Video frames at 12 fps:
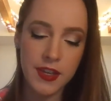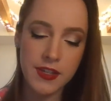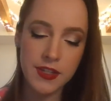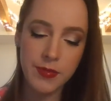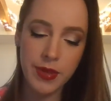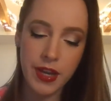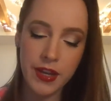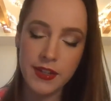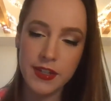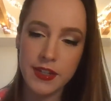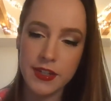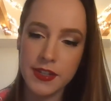idea behind
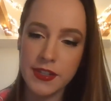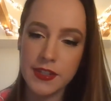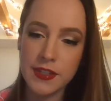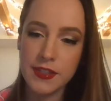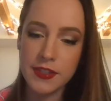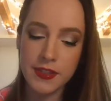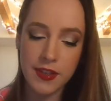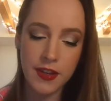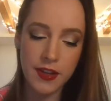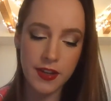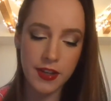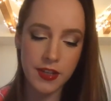it is it's
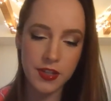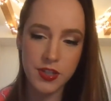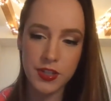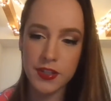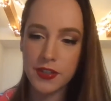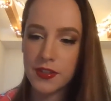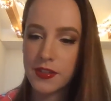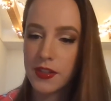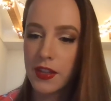got AHAs,